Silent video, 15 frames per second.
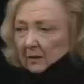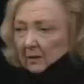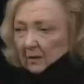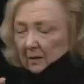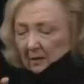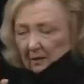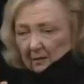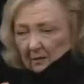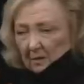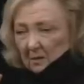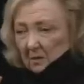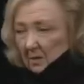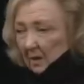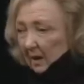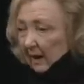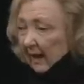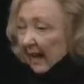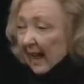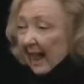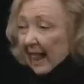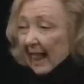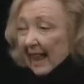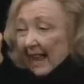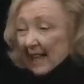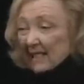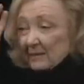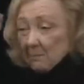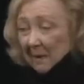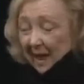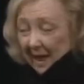a moment for our
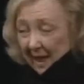allies,